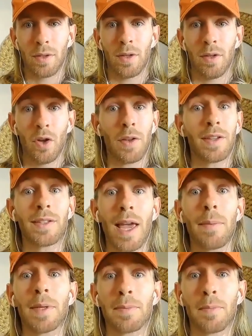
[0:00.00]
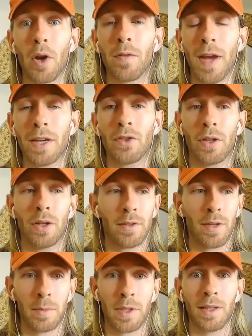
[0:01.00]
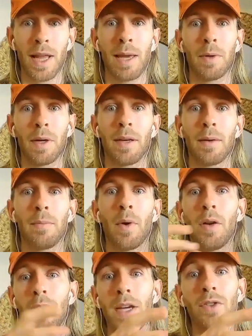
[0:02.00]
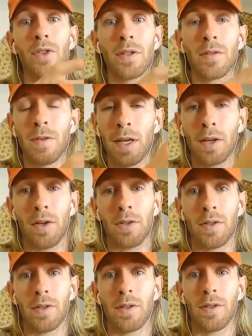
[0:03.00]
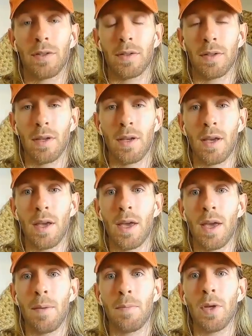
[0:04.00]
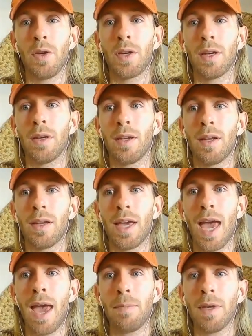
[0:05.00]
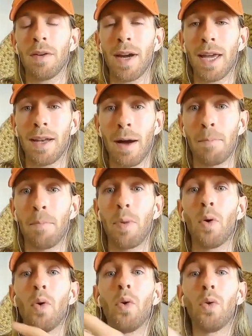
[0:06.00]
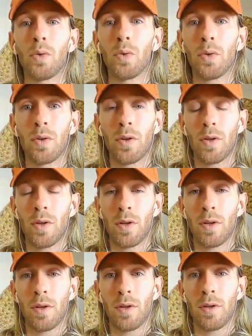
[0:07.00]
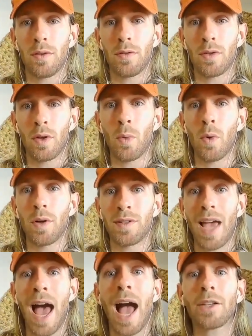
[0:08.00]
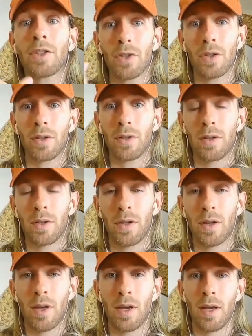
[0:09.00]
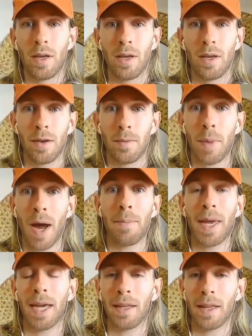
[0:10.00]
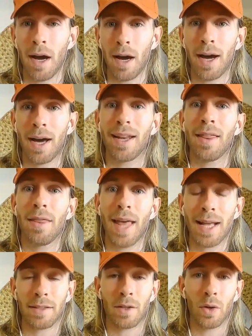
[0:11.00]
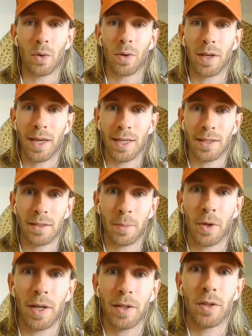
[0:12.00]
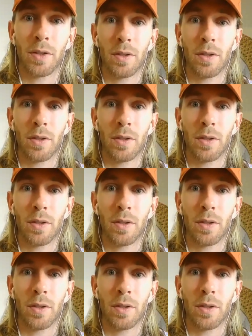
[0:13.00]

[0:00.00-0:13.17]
not the same as motivation, because I'm just labeling motivation as fear consciousness. So you can emulate a pull towards action by being in the heart, and that's called inspiration.